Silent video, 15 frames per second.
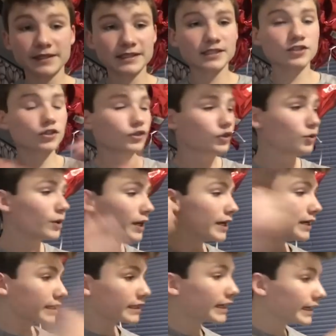my sister to
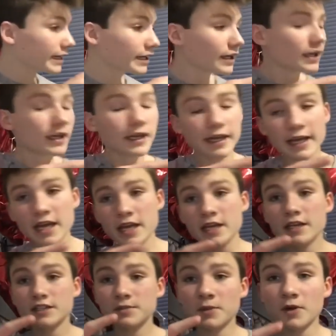kick
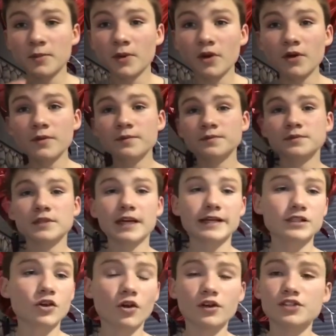a small ball
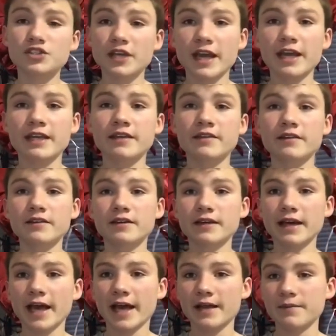as hard as she can
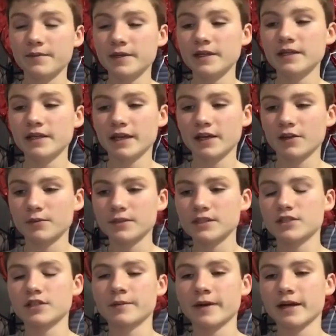at me and I'll
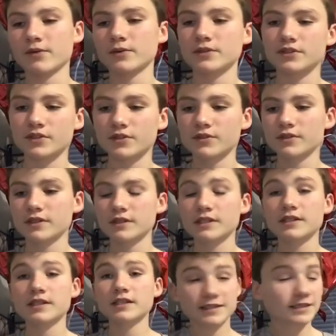return backwards too.
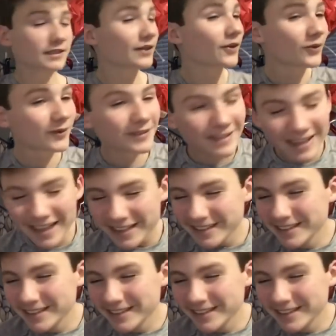Don't want that